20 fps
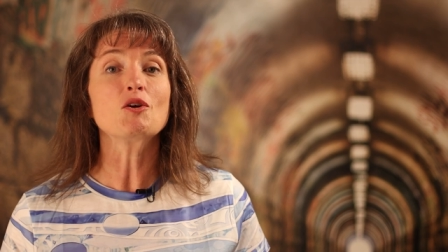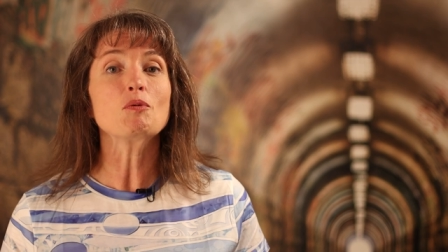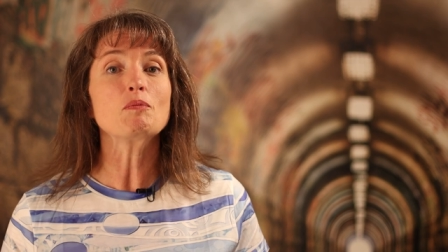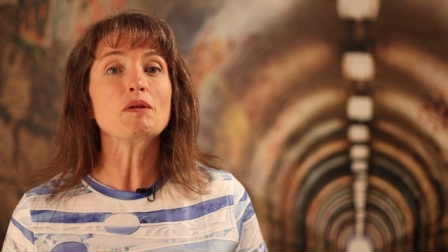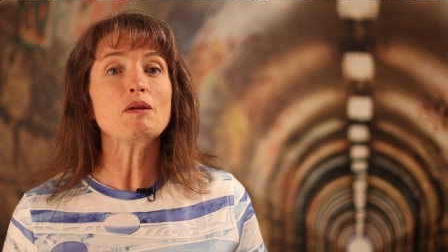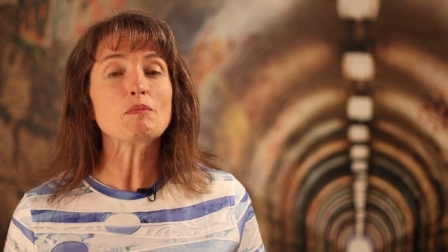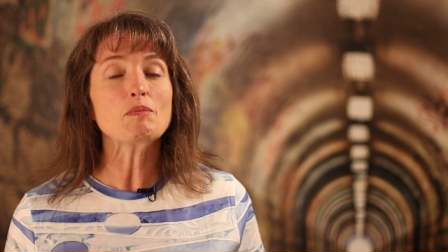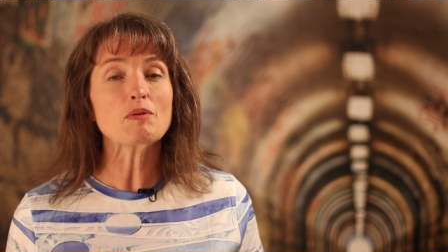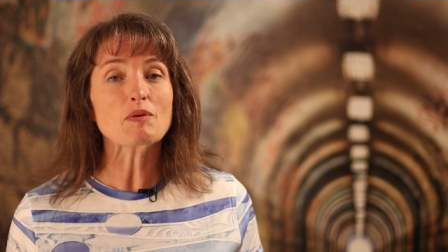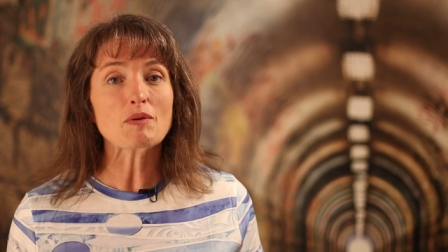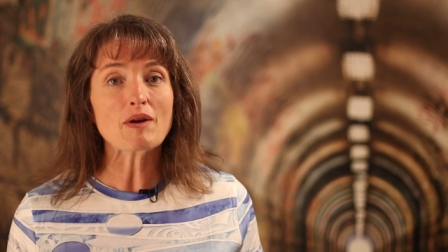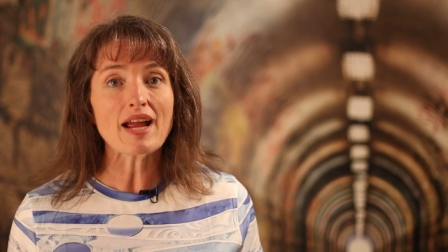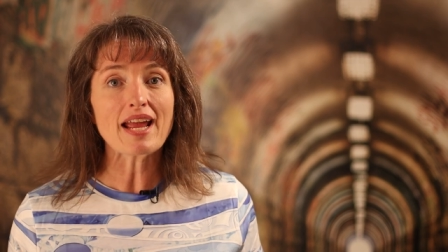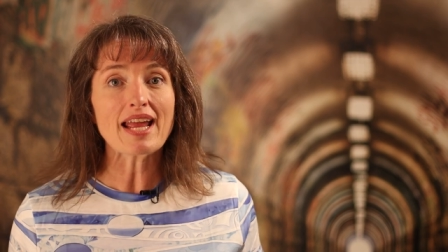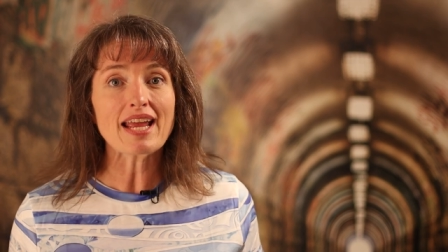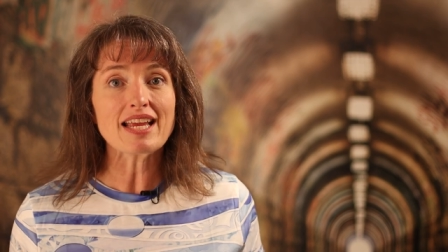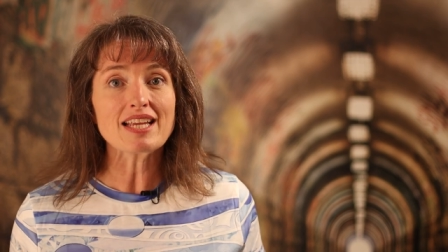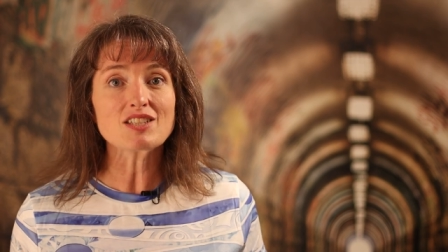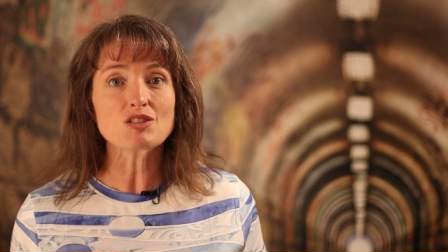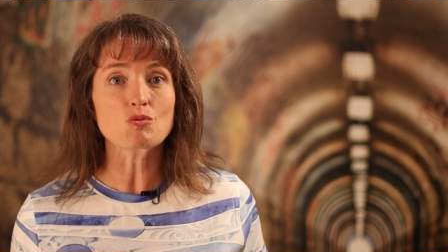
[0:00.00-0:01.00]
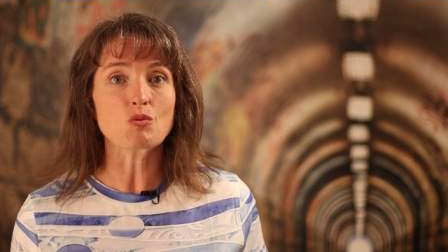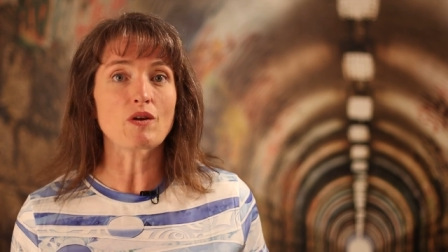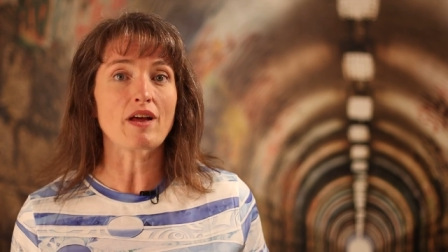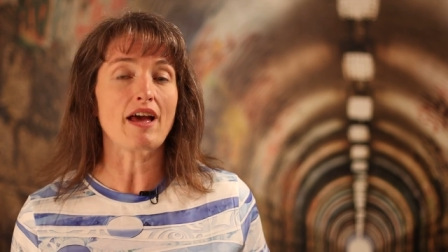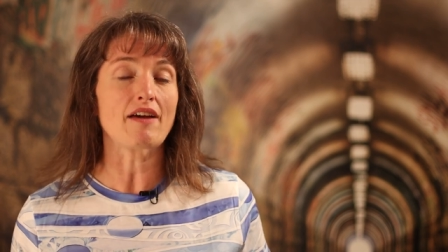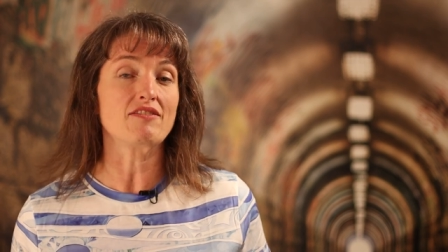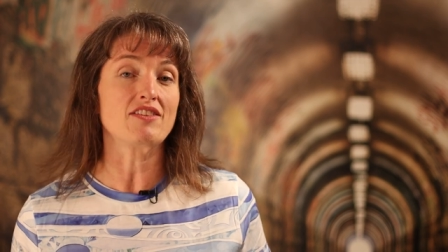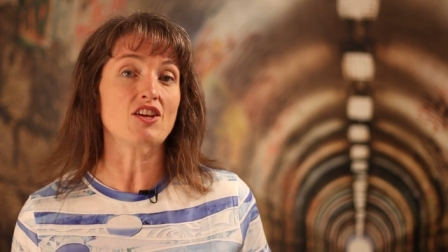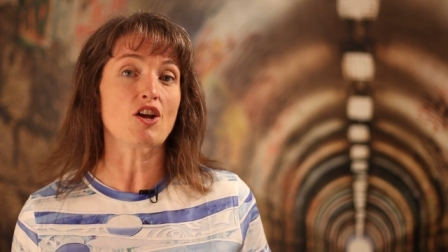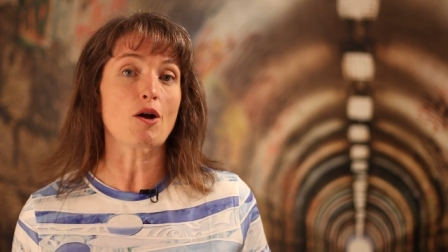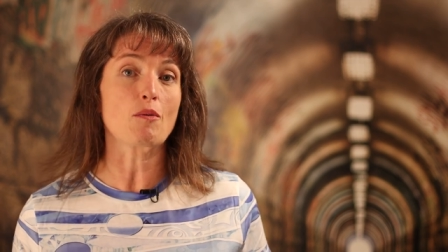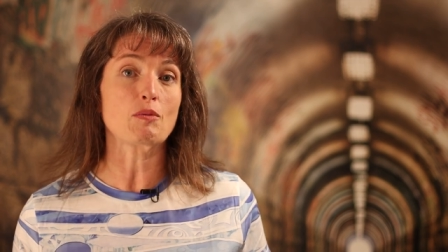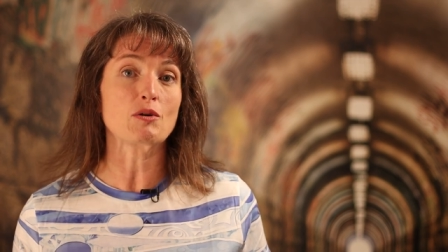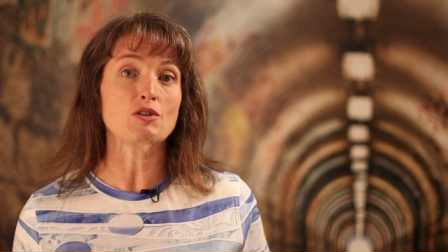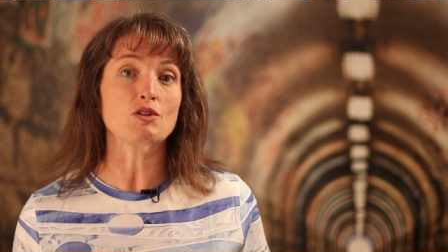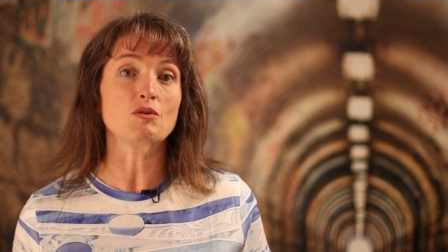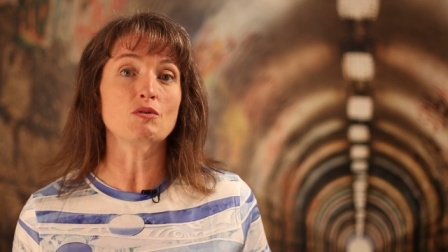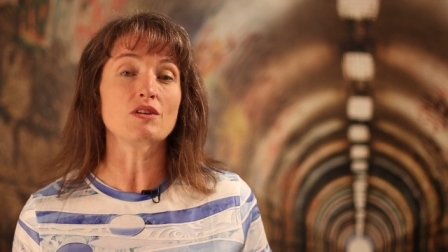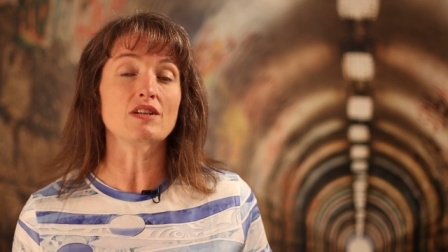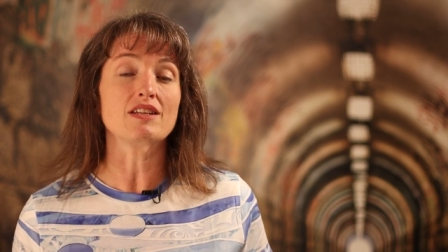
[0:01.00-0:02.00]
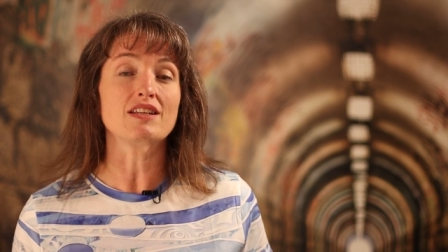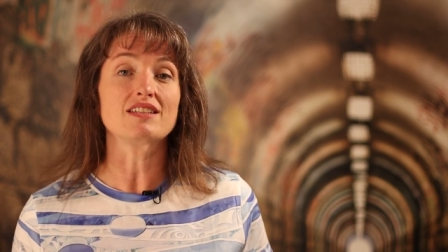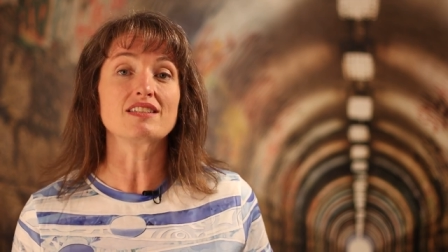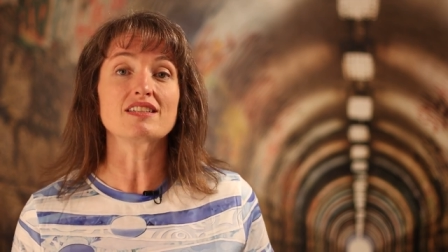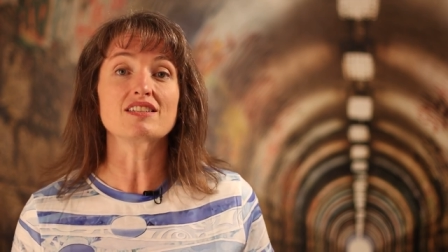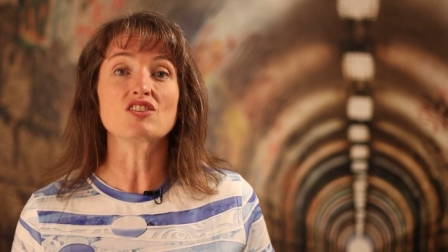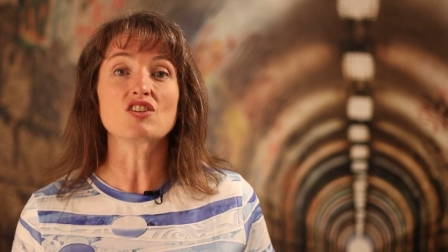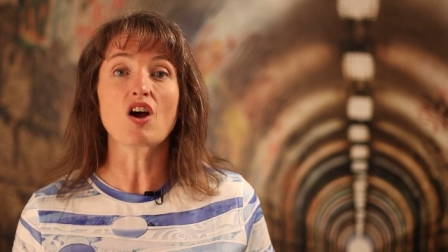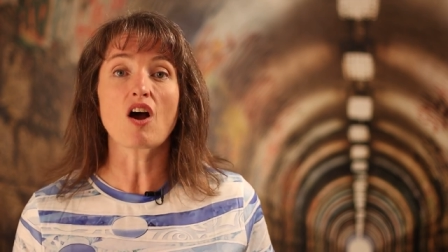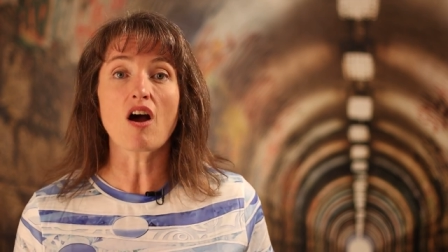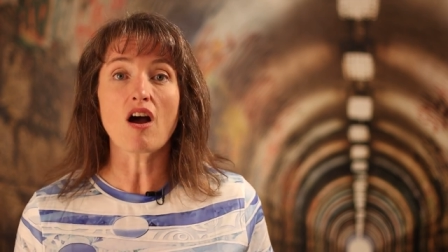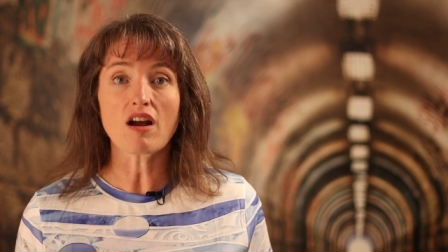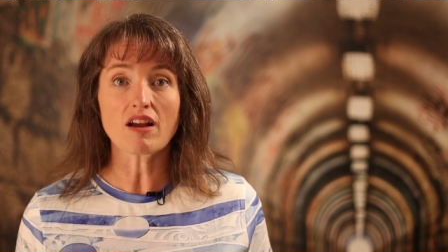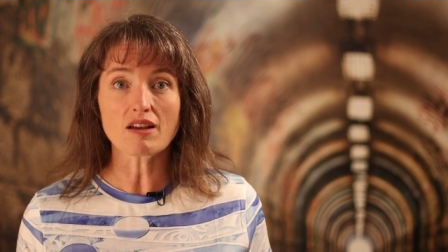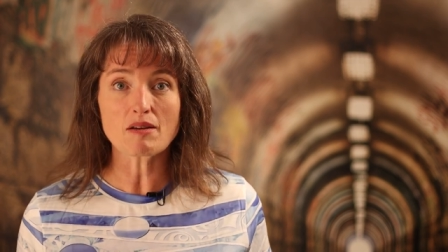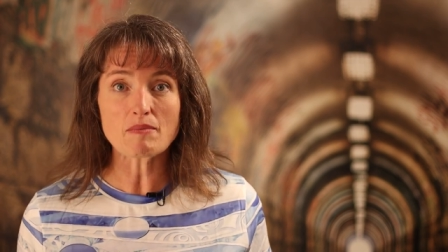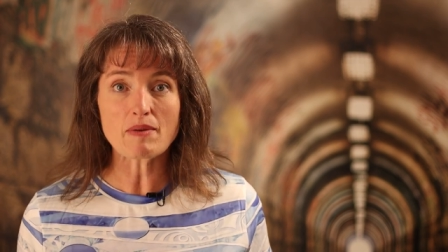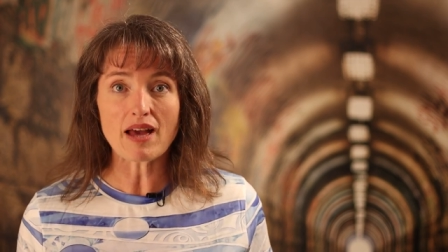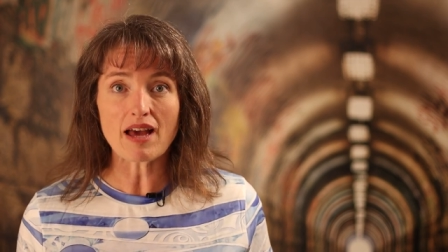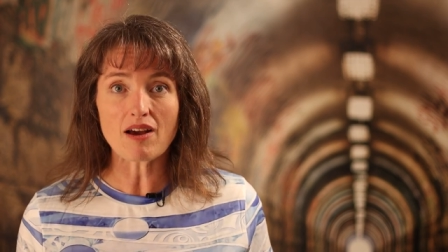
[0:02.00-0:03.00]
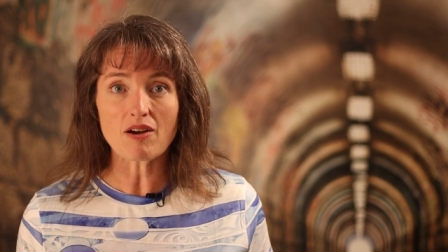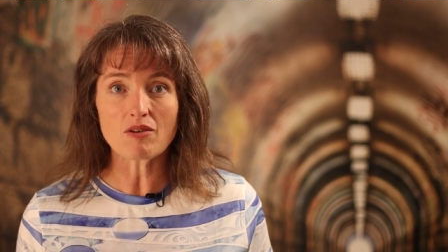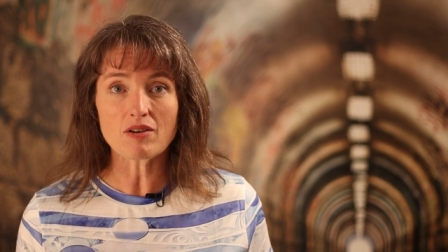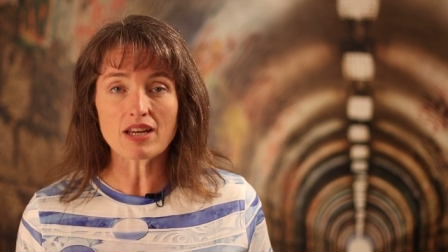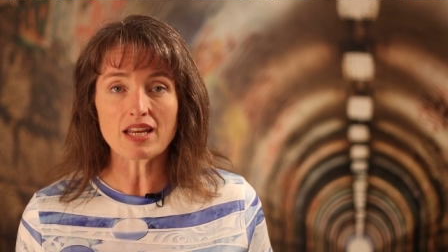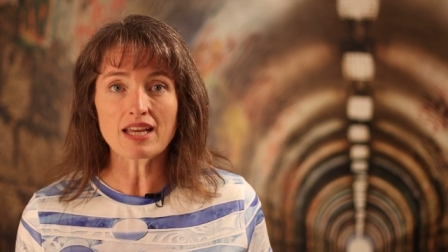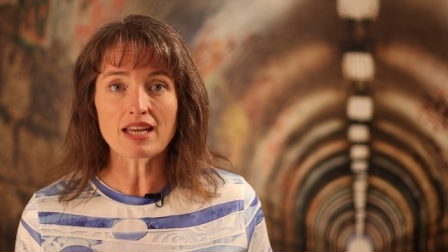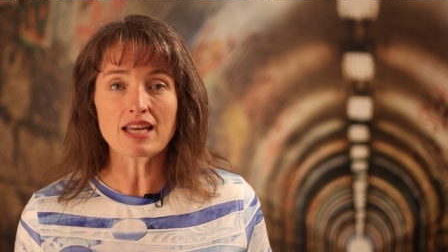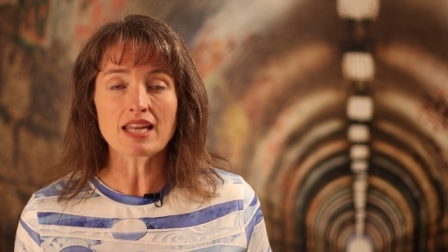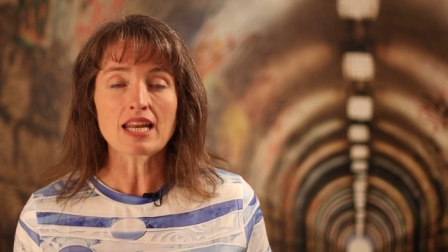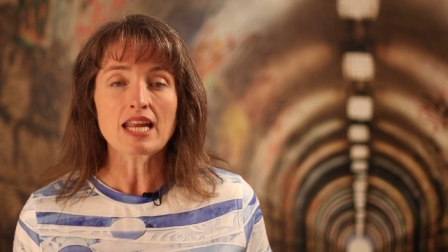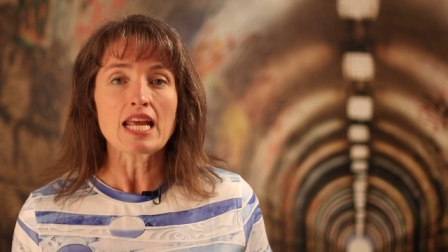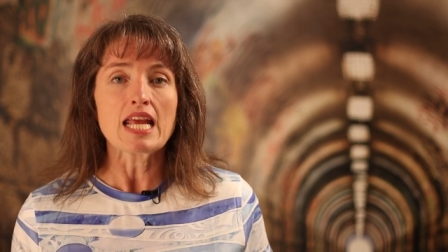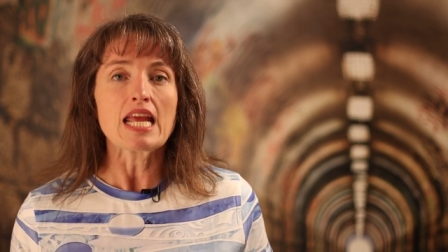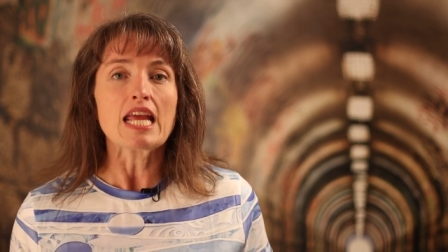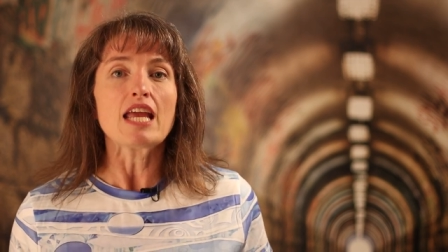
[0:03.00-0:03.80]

you'll be praised. We'll have the opportunity to talk about it.